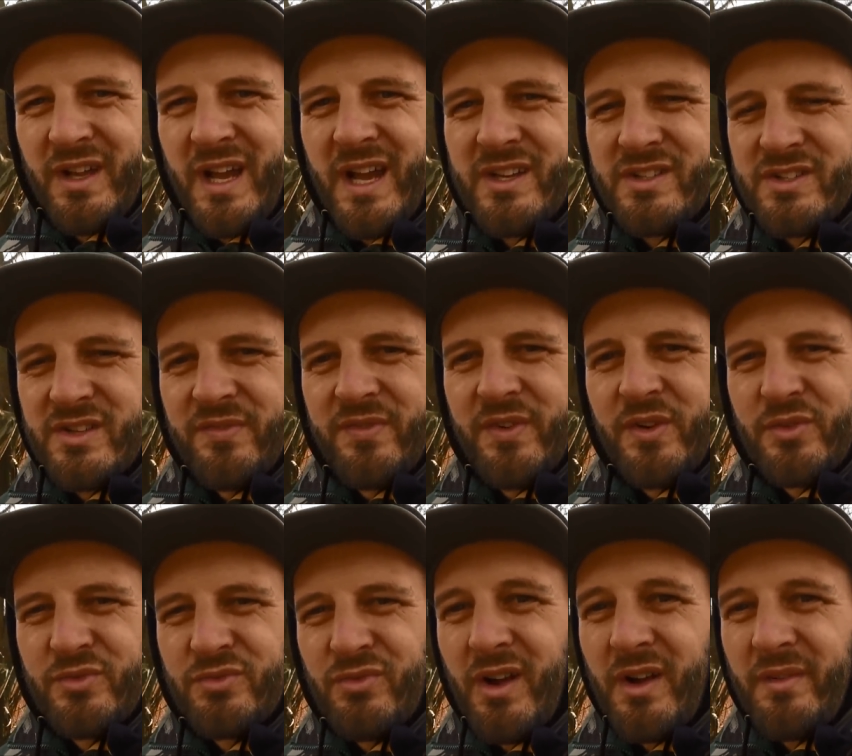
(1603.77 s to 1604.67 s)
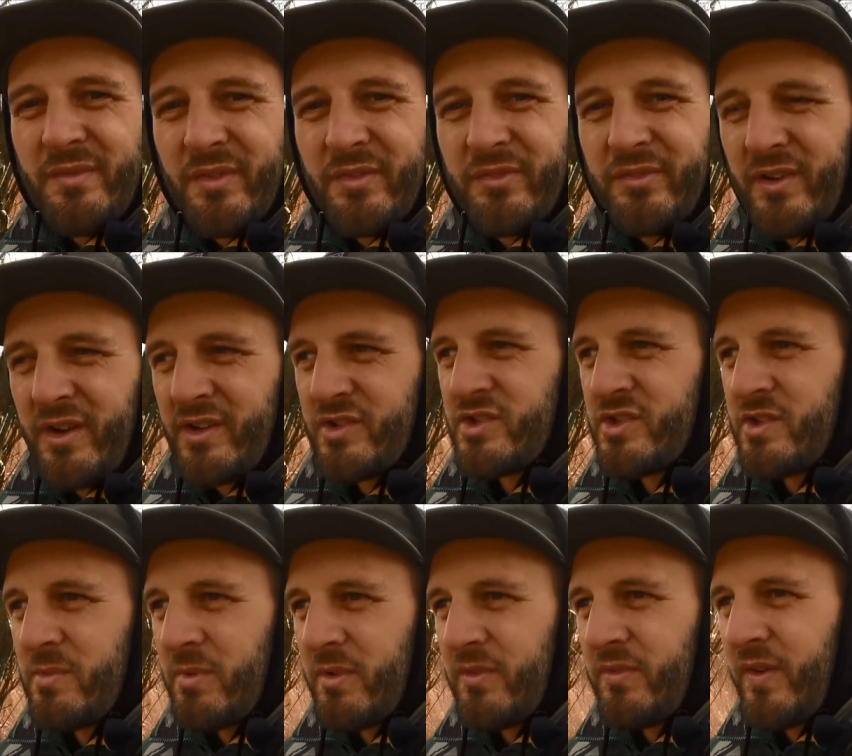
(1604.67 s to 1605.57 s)
and it actually feels rather fresh,
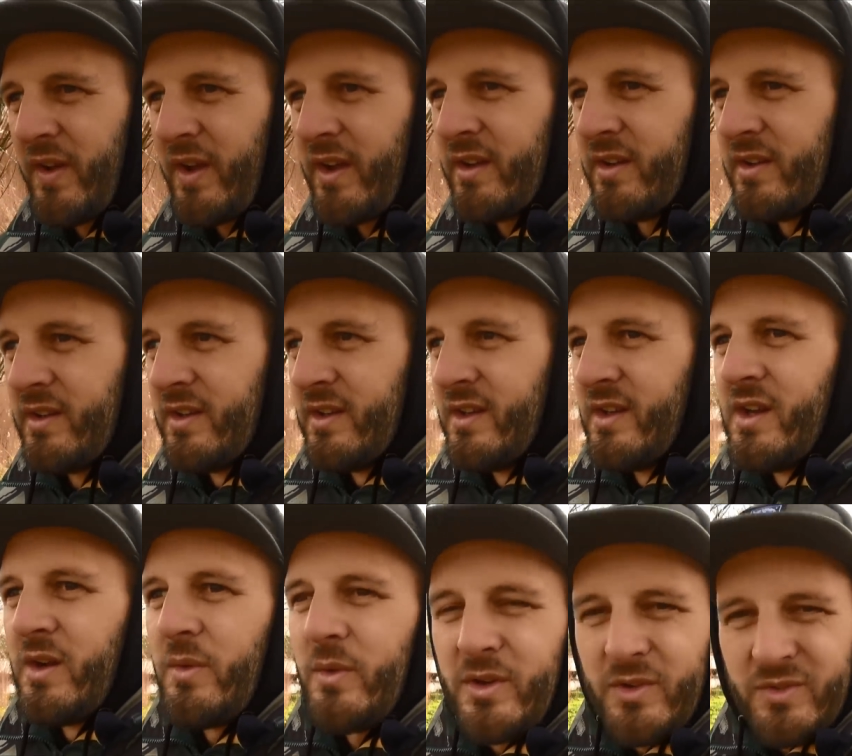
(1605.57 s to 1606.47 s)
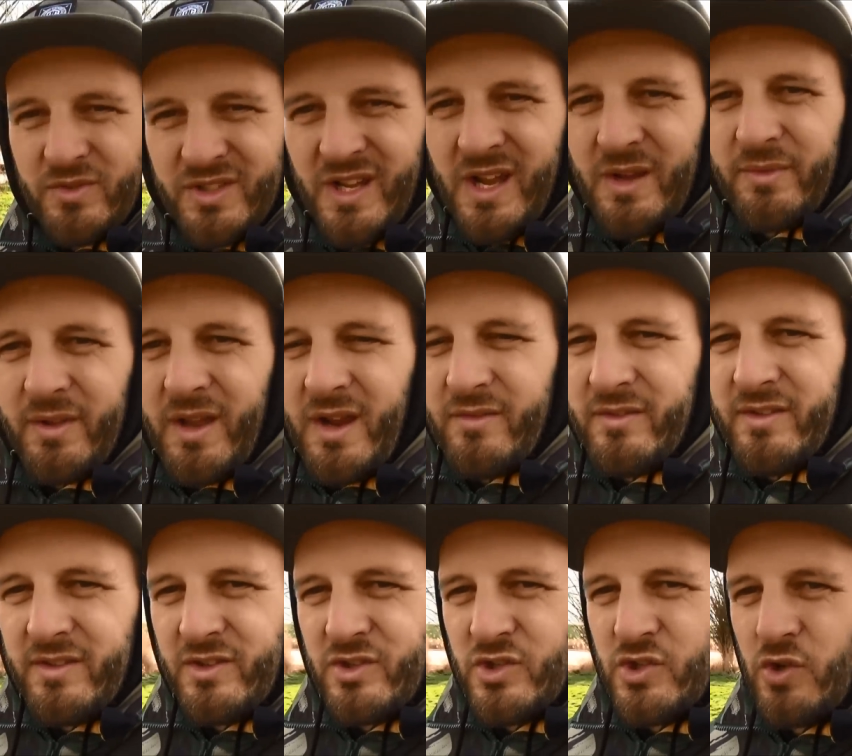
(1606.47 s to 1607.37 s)
to be fair. When I was down there
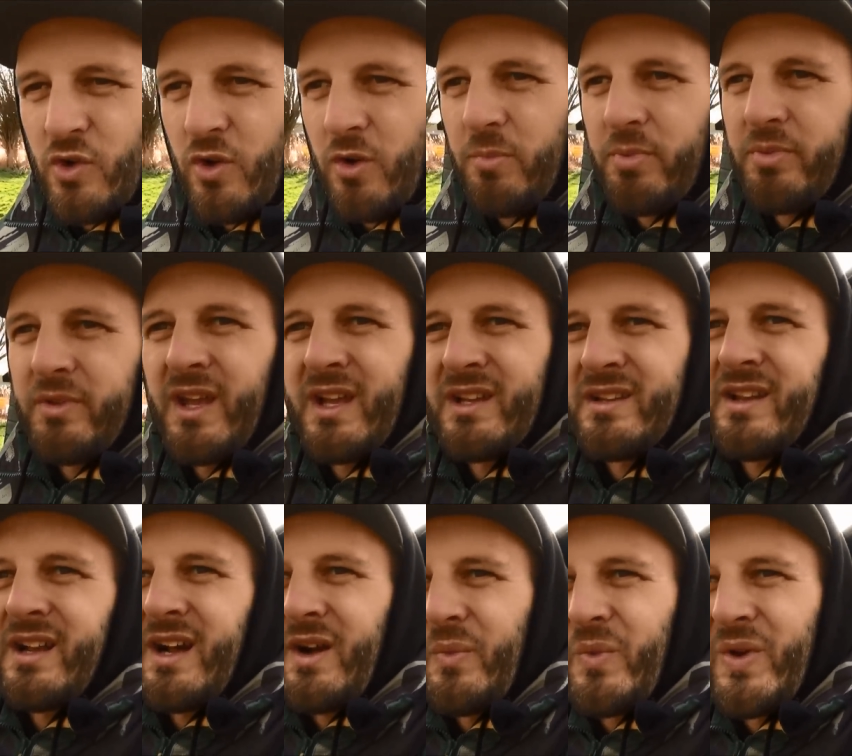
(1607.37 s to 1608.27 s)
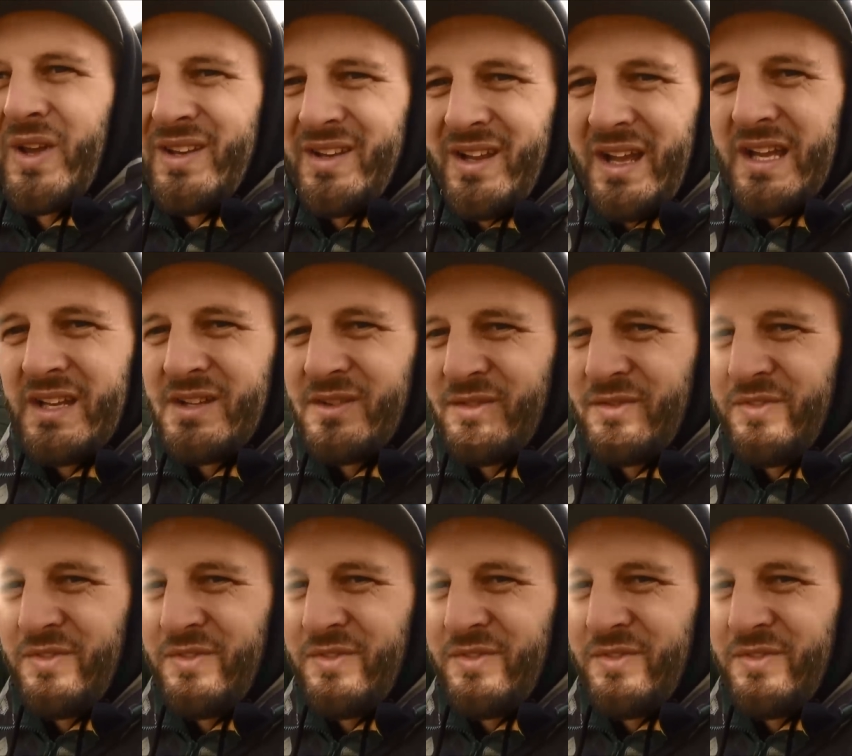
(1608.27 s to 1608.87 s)
in the shop, the end of that wind, it is